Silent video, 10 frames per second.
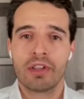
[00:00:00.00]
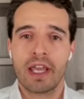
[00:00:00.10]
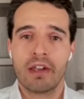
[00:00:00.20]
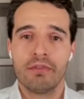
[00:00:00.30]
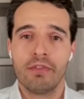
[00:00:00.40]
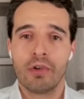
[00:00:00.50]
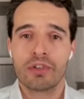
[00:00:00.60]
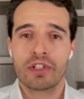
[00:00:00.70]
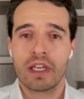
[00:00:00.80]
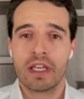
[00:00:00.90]
that
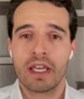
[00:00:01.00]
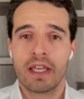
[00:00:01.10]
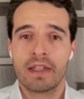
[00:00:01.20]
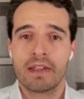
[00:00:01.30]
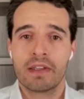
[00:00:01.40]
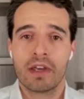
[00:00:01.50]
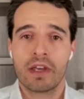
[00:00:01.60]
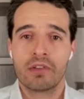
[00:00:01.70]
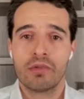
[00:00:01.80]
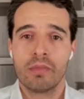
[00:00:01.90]
unfolds and to